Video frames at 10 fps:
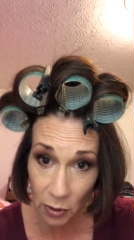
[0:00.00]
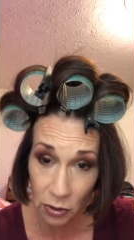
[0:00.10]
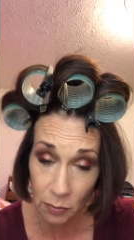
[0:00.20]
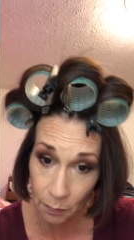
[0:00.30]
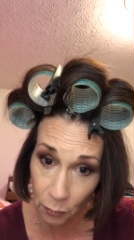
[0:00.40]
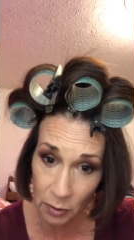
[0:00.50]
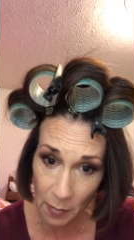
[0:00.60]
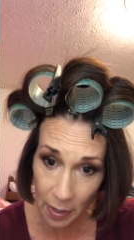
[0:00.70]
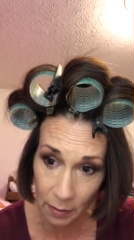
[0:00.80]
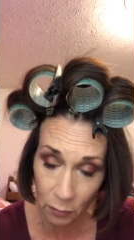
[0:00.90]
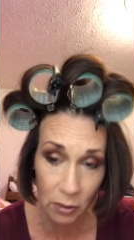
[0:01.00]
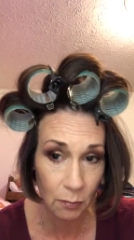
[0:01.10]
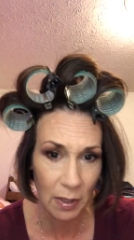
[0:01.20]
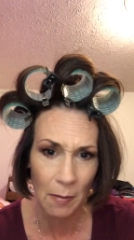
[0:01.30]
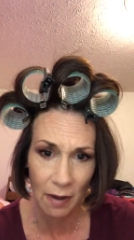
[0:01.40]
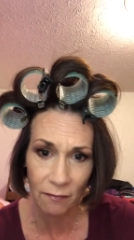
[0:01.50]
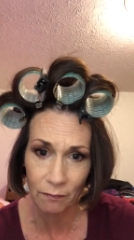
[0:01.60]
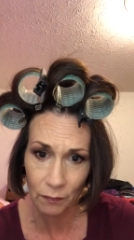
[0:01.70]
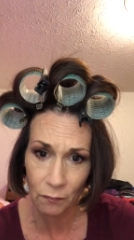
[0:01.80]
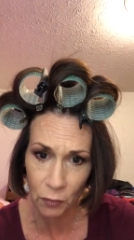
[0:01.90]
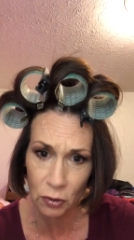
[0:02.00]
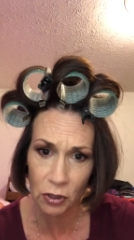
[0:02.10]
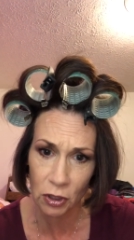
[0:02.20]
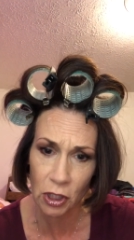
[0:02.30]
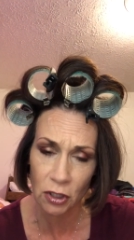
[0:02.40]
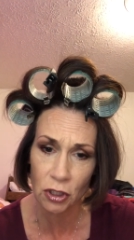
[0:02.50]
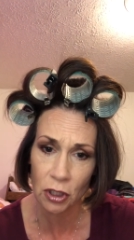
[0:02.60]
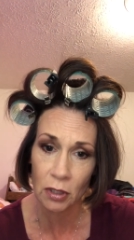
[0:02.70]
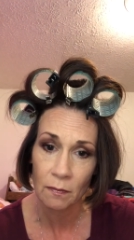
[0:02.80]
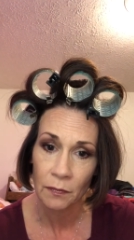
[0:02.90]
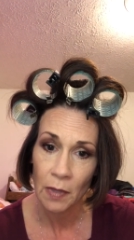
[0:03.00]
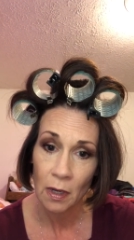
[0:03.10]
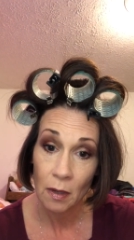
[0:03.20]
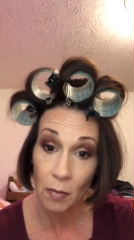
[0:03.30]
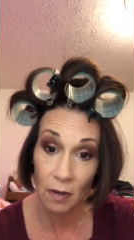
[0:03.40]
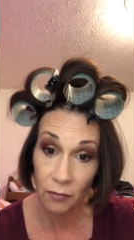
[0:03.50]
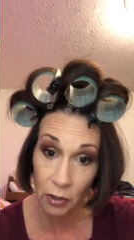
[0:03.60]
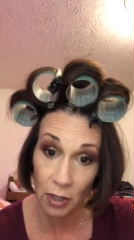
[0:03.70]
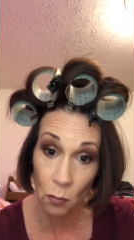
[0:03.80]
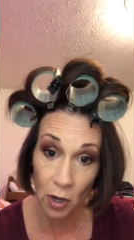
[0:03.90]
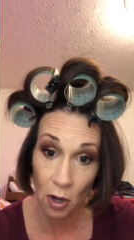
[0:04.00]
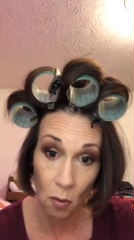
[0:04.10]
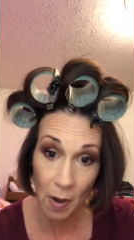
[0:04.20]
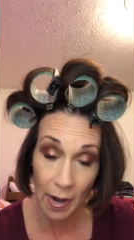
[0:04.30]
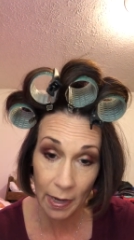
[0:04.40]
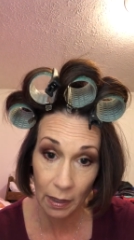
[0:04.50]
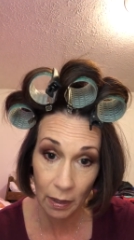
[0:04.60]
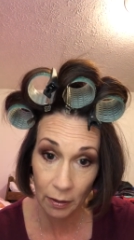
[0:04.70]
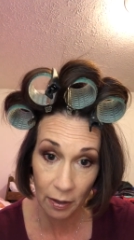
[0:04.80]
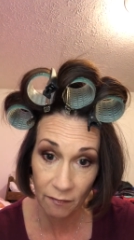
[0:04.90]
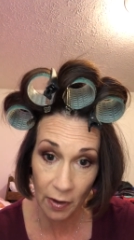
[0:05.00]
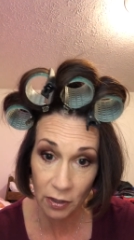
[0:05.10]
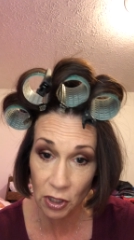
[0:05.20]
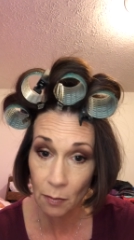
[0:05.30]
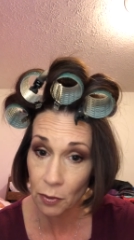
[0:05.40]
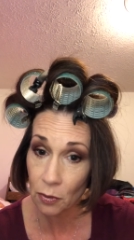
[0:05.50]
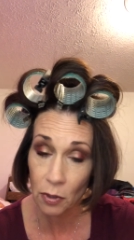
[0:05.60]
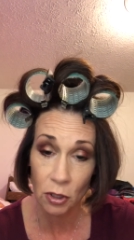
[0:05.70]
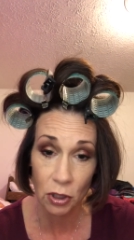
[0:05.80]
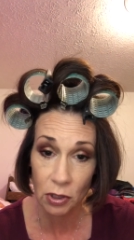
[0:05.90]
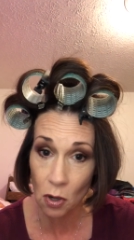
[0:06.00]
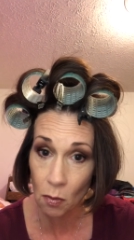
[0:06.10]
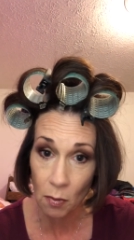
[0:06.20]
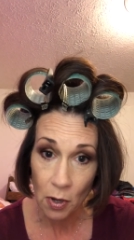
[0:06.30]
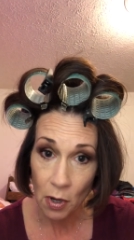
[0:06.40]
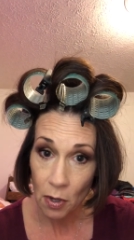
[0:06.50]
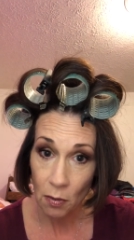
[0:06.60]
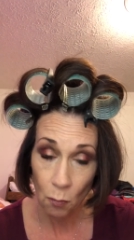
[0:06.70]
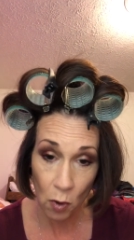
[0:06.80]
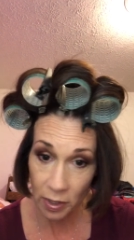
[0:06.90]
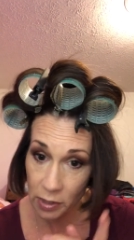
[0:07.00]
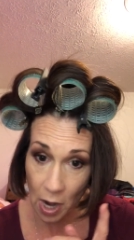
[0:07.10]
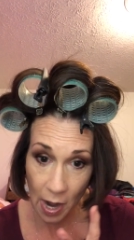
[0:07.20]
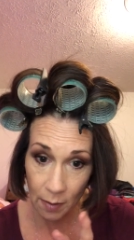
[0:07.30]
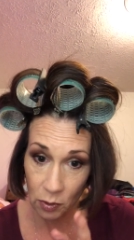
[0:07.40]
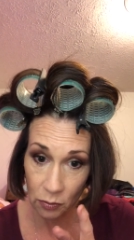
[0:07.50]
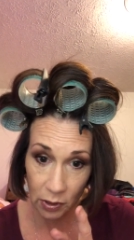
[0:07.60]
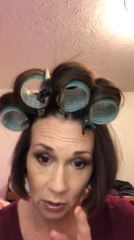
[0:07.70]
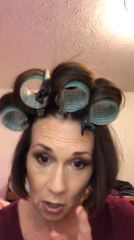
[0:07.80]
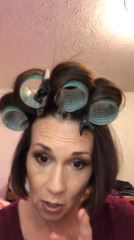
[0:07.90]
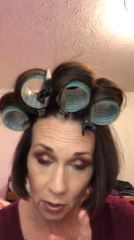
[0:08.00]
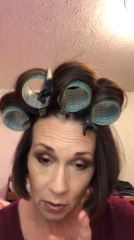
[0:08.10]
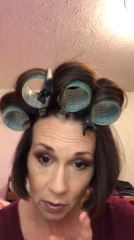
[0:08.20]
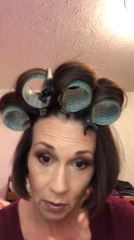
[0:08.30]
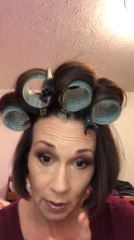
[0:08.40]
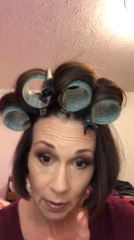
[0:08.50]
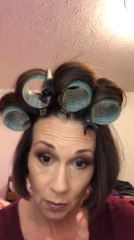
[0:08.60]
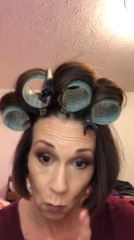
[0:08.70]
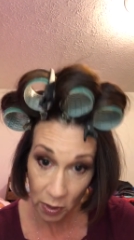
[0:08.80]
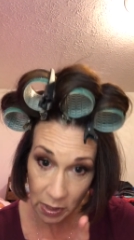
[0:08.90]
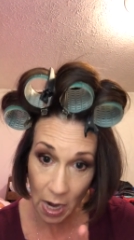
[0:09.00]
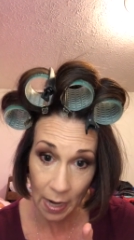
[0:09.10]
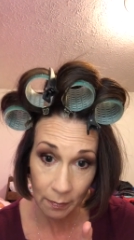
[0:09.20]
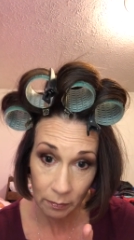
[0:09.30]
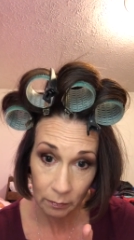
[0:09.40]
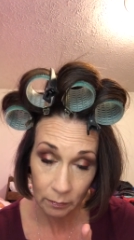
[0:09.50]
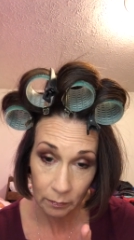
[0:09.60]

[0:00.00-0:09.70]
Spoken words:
which would be my first suggestion. But if you didn't want to go buy a clarifying shampoo, then just go one time using Dawn, one time.